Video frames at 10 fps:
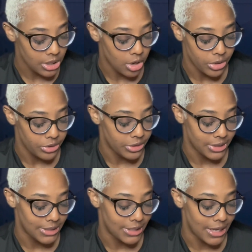Are you
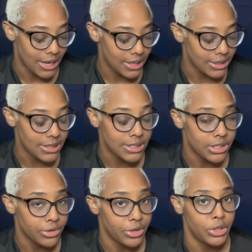just denied
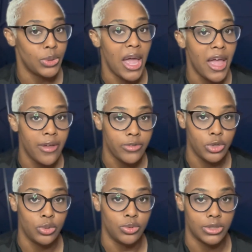considering you have
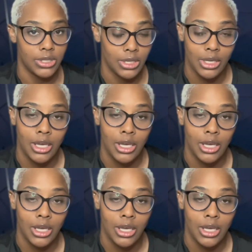used